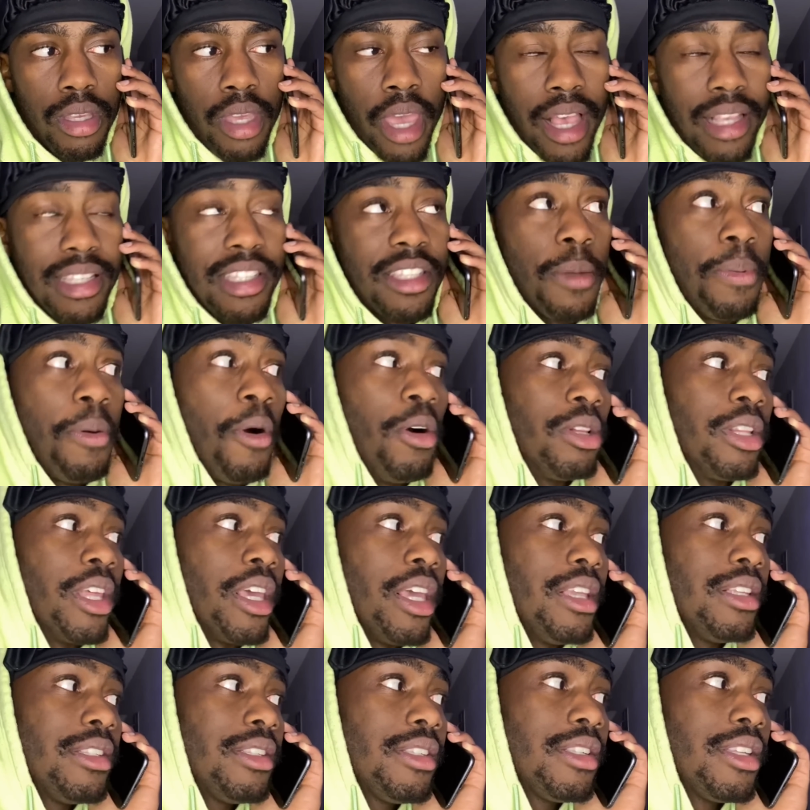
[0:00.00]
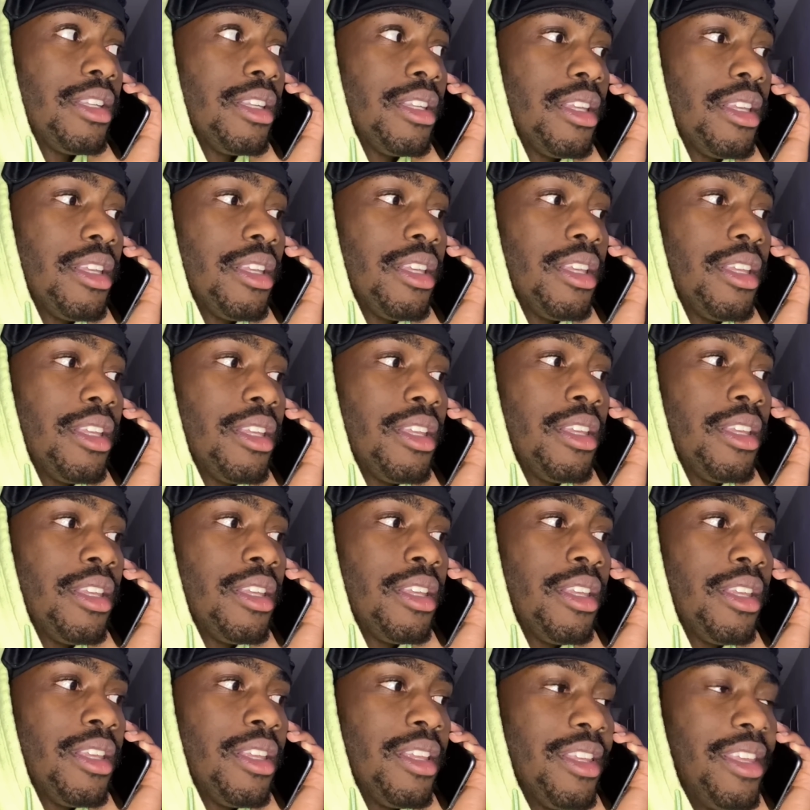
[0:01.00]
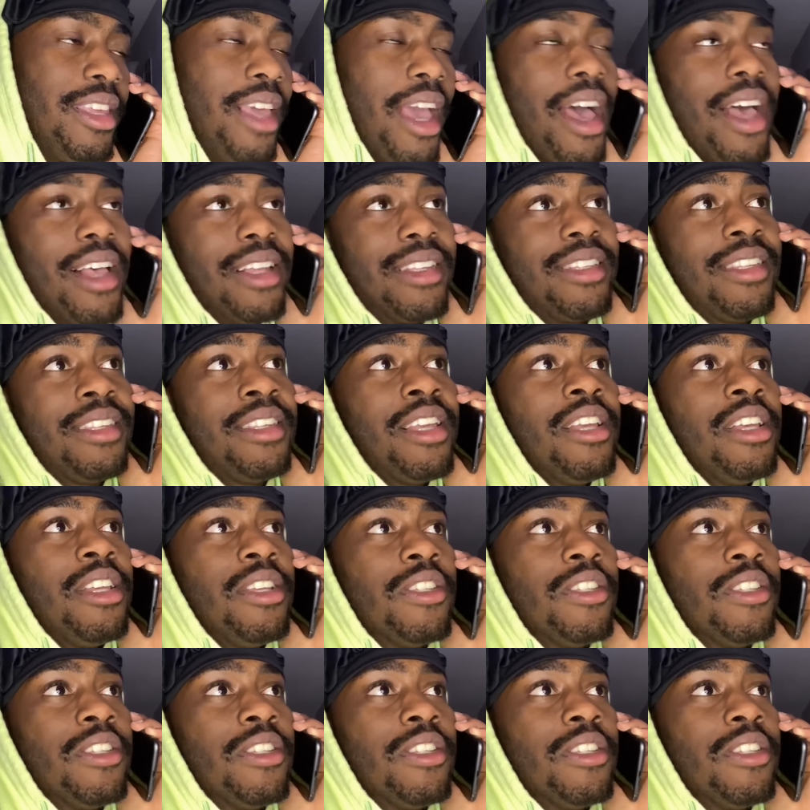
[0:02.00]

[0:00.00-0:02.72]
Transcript: Yes, the police? Yes. Yes.